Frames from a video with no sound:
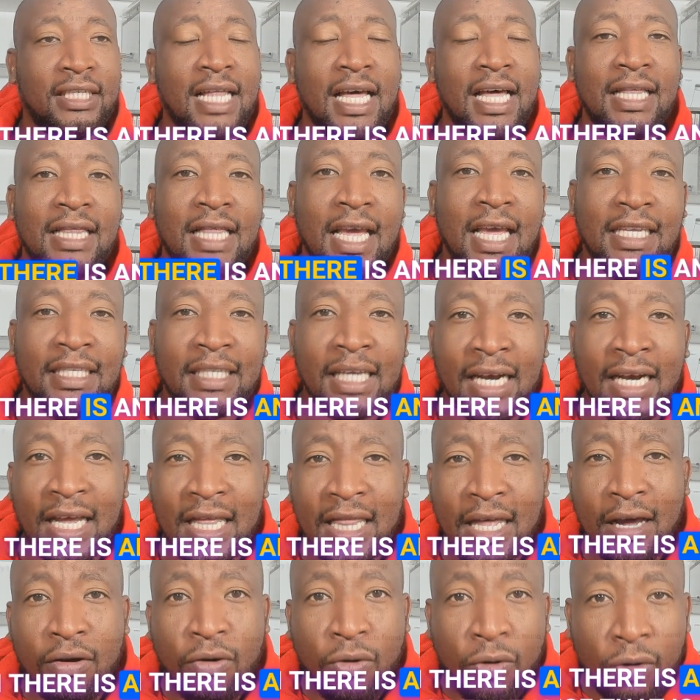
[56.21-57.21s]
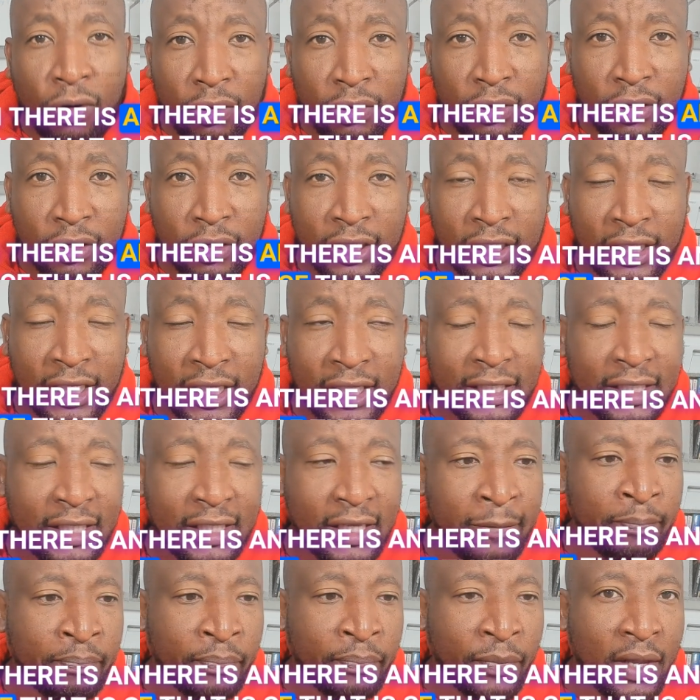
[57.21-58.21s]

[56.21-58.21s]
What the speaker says: Then there is another cold audience